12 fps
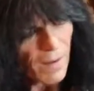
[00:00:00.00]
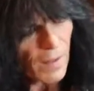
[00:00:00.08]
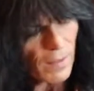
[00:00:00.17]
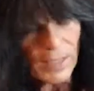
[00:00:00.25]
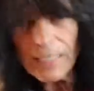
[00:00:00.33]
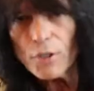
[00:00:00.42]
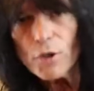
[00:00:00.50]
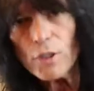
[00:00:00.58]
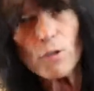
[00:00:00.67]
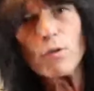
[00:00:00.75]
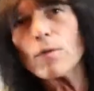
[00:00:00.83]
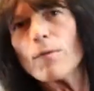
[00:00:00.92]
they
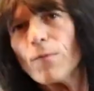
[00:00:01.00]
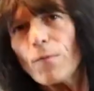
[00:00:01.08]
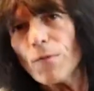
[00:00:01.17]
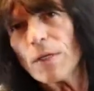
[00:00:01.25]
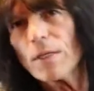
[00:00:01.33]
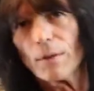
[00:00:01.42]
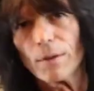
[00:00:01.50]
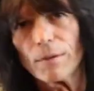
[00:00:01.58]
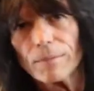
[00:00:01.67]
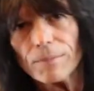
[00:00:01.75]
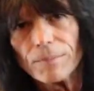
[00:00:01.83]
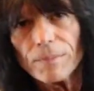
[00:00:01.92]
just don't feel
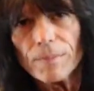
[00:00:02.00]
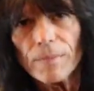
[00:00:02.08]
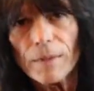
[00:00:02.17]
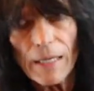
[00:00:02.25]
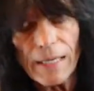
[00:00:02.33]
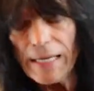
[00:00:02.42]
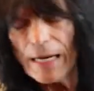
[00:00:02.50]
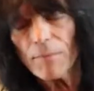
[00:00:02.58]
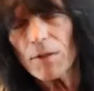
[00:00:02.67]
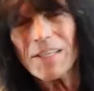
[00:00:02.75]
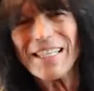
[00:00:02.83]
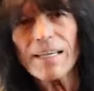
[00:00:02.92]
and have
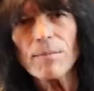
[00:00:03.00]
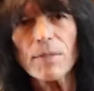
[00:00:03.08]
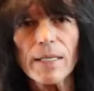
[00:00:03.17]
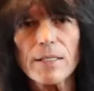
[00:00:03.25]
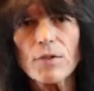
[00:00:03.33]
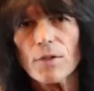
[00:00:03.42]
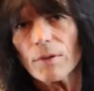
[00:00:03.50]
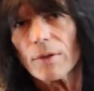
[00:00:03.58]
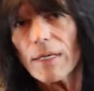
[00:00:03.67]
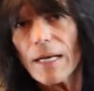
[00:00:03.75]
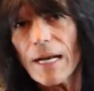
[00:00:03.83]
the same tension